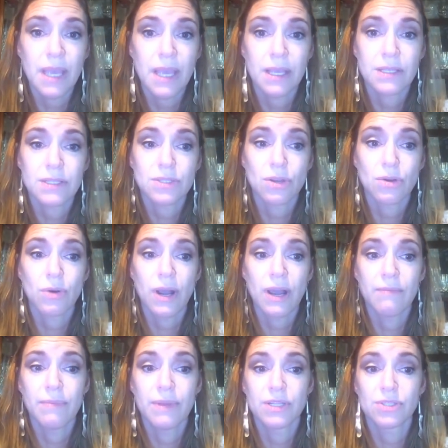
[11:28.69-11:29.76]
And so
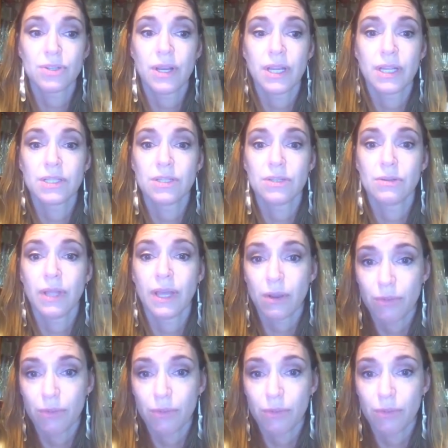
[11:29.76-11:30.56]
I've been trying to like